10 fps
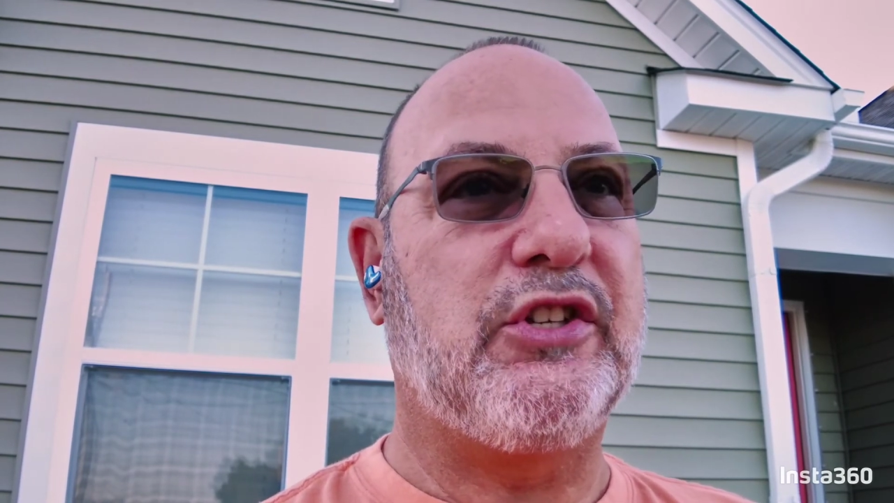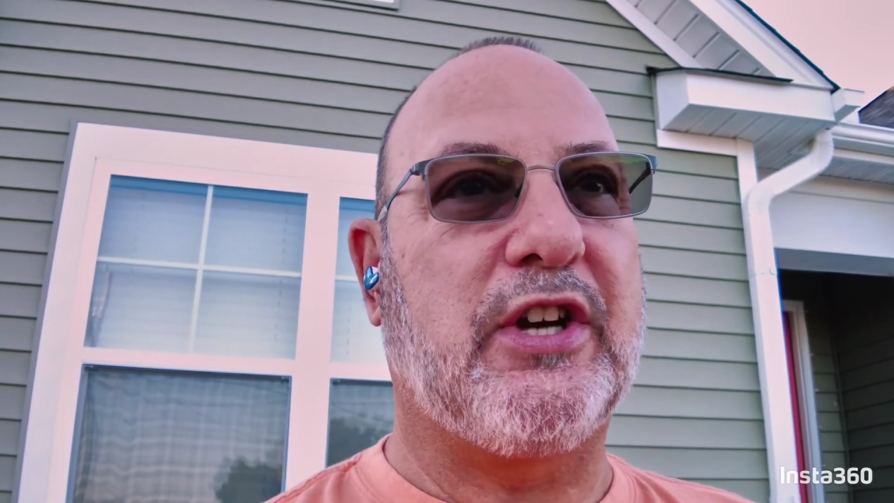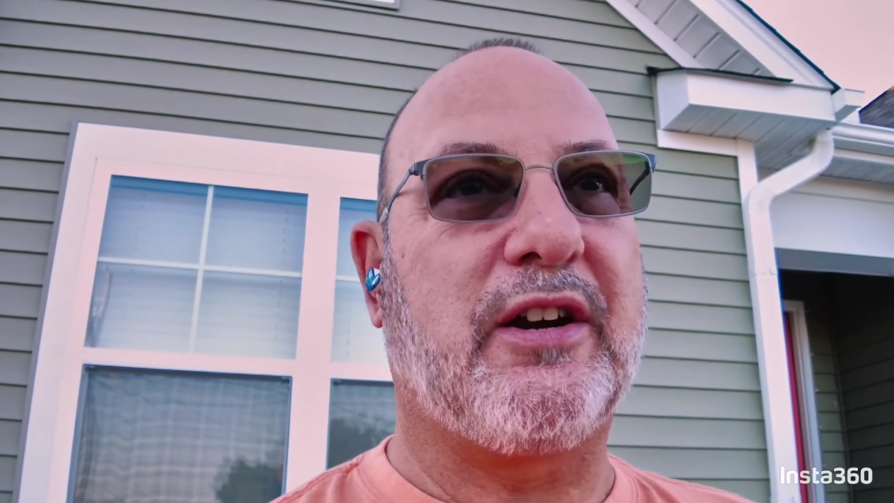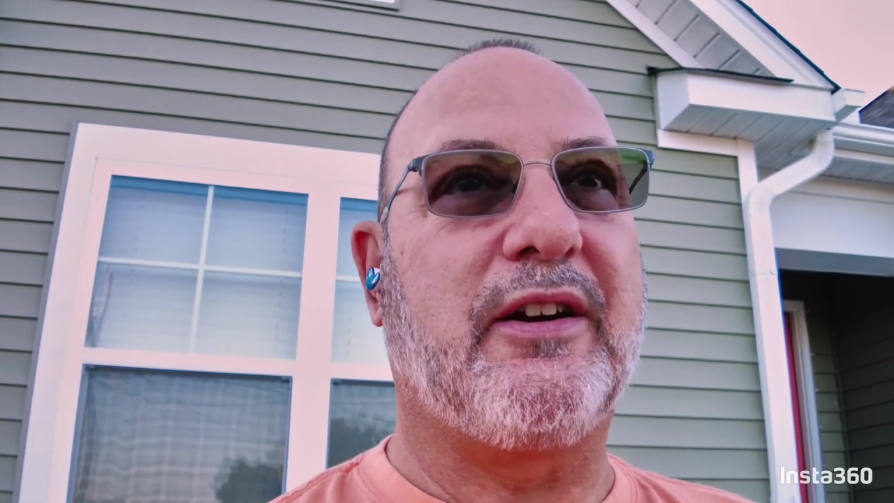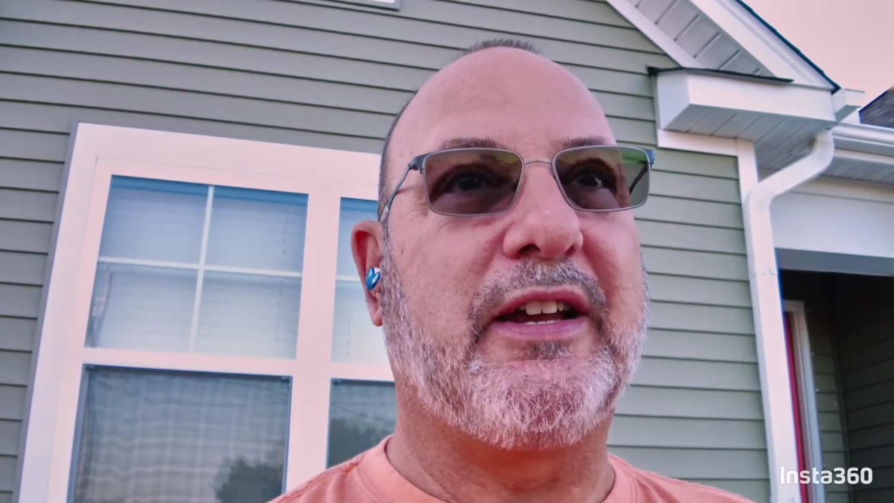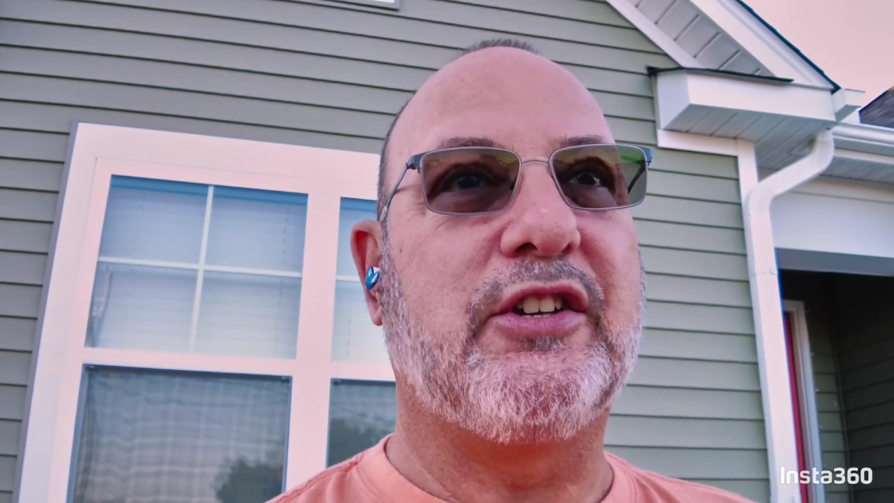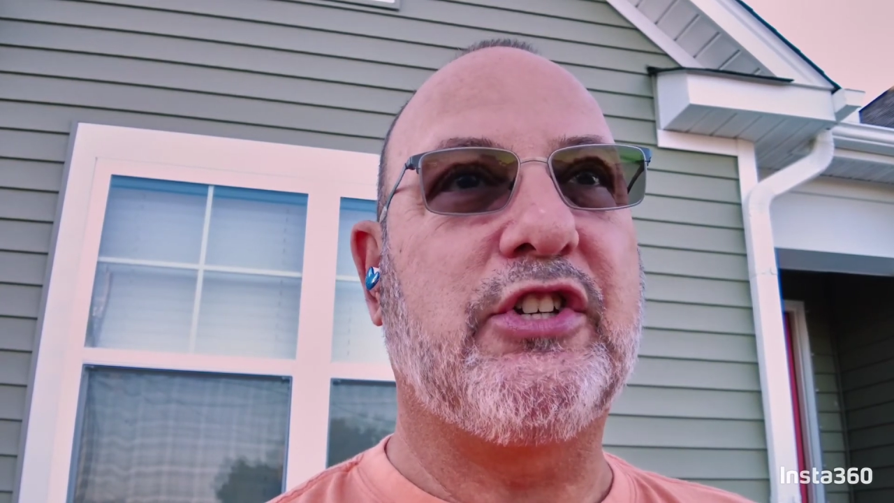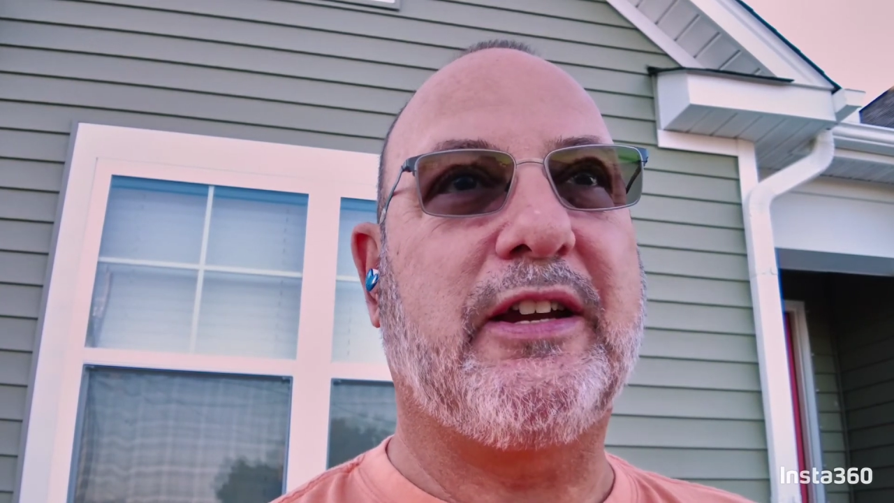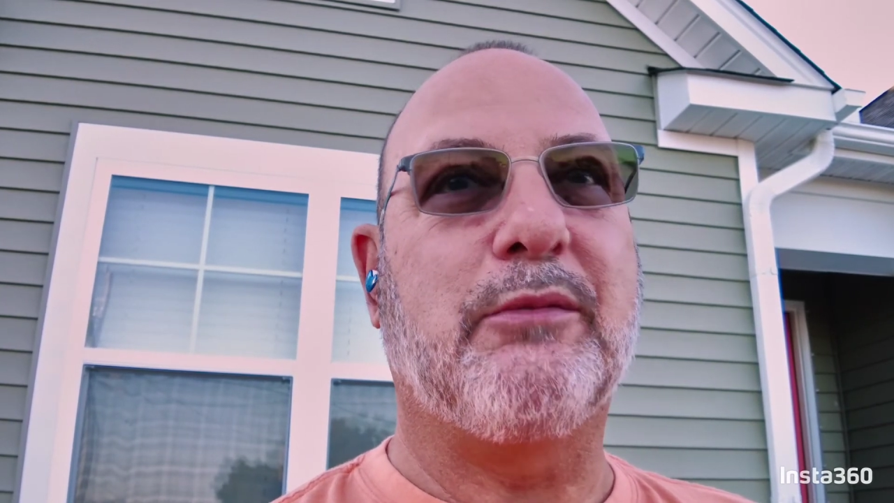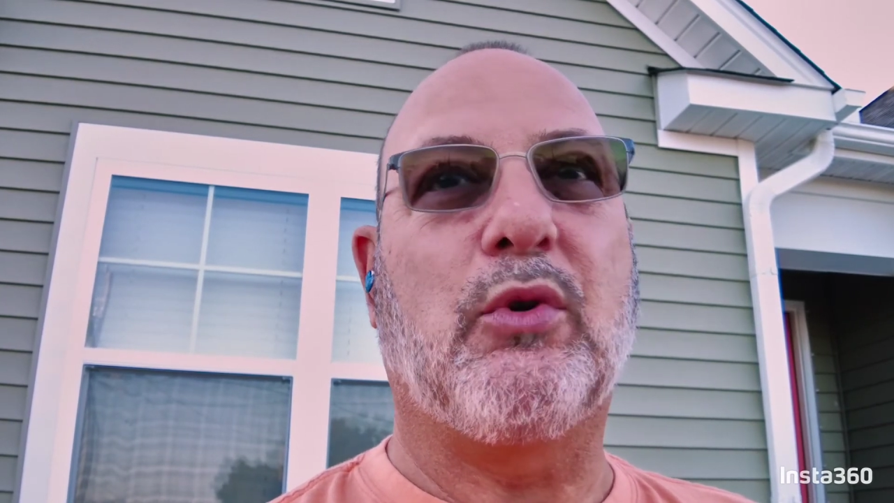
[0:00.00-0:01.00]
Jerry and Jane